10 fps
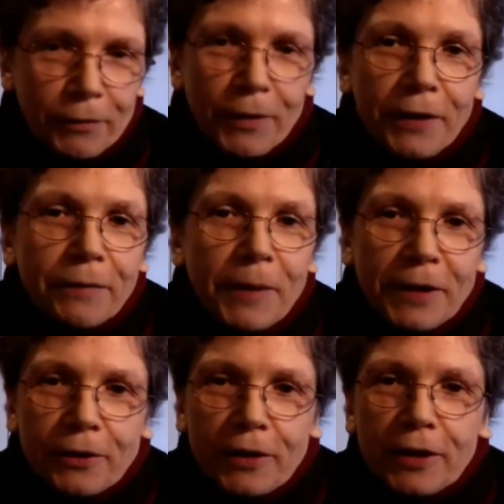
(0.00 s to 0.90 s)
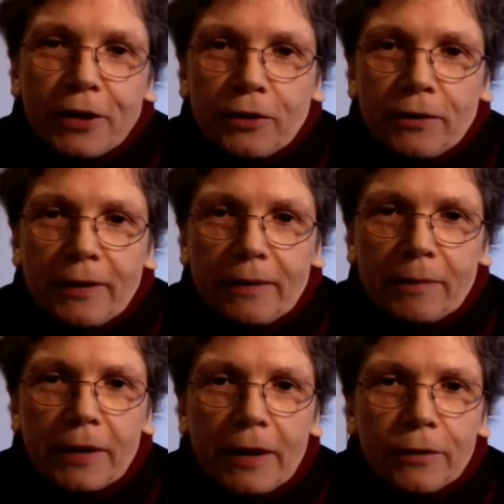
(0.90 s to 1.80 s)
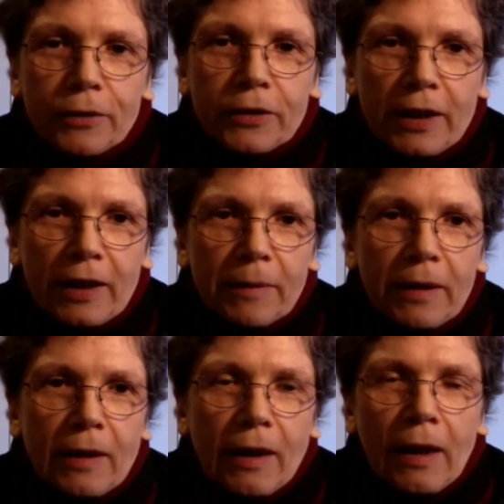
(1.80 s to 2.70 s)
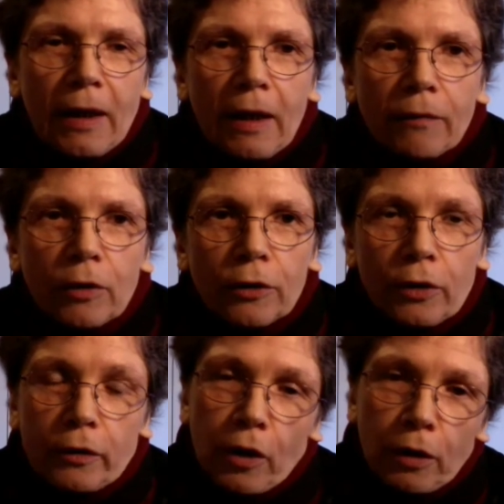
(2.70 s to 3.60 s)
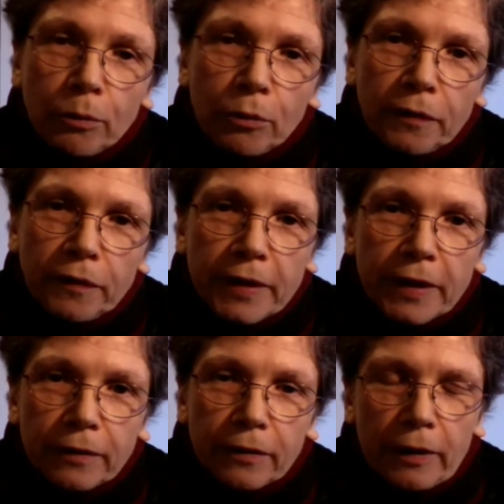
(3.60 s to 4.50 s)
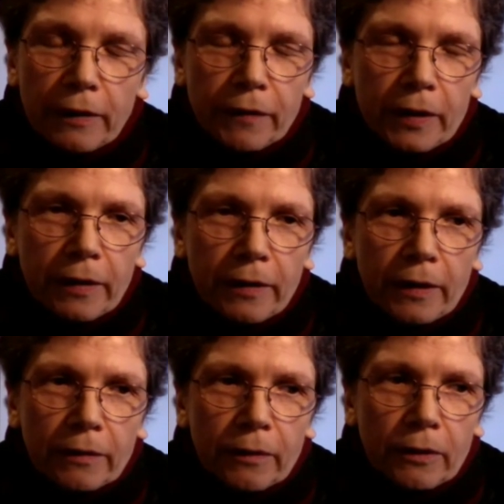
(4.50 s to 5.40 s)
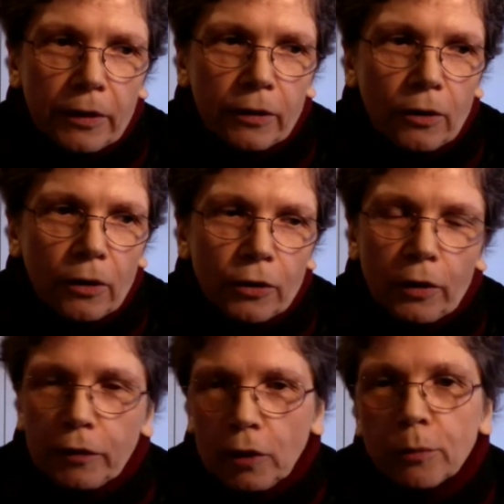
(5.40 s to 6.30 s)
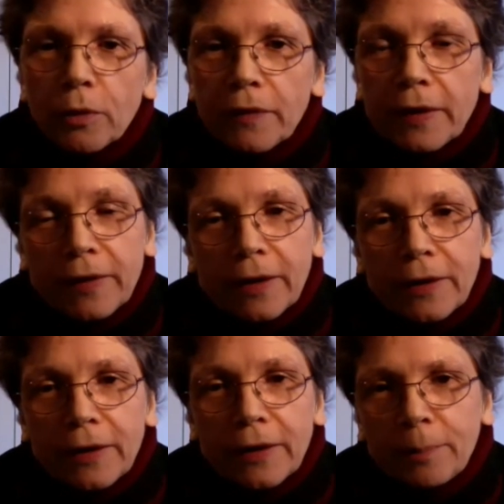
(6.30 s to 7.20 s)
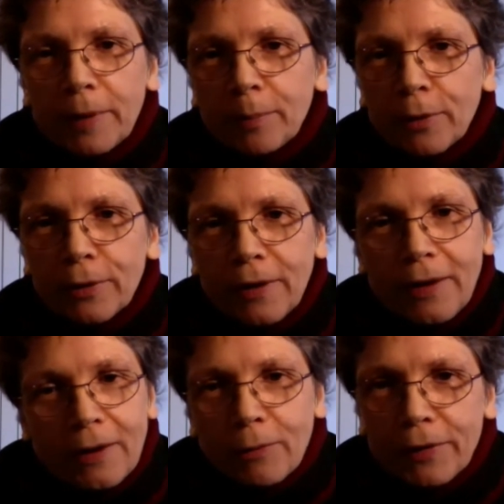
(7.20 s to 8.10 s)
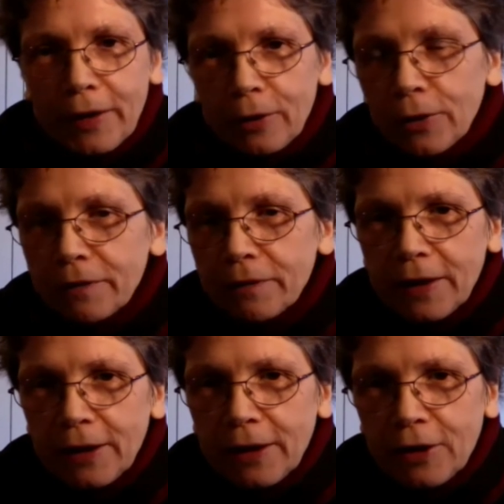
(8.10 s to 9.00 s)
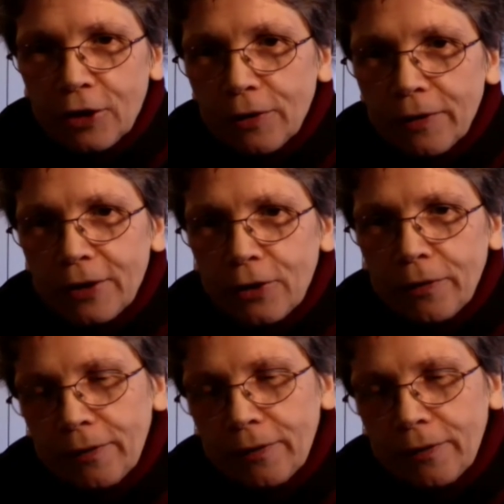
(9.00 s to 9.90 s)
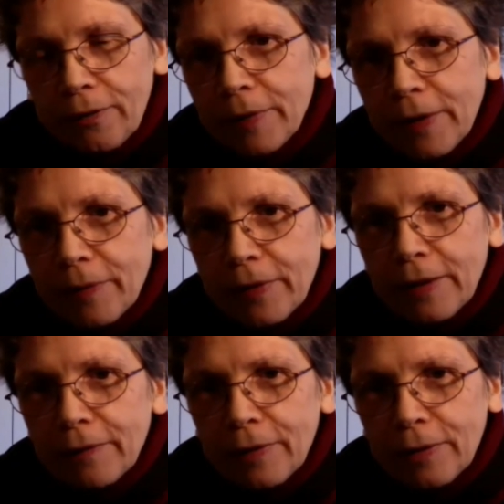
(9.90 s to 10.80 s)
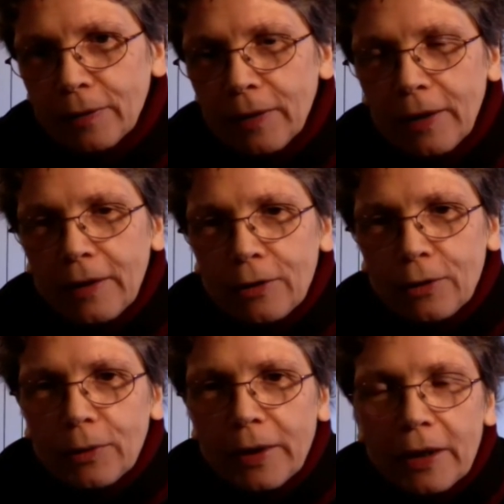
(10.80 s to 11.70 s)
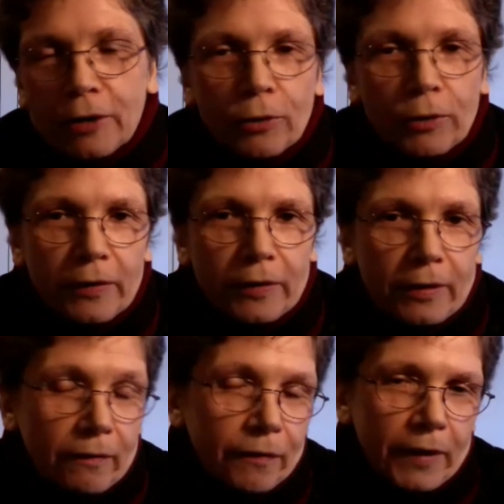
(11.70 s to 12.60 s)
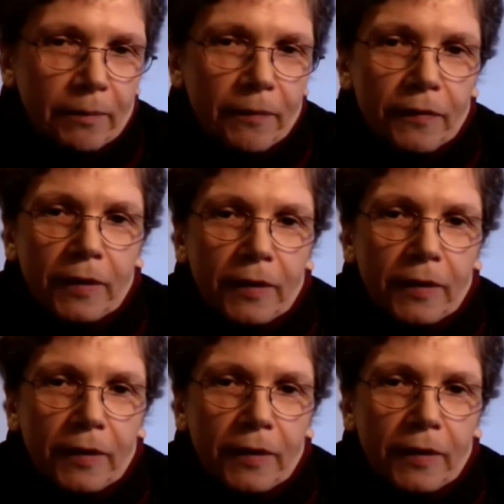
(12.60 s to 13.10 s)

were in my collection. I mean, at the time, I have a lot of home movies, and a lot of home movies. There is people, when they go in vacation, they just film themselves. So doing a tourist film.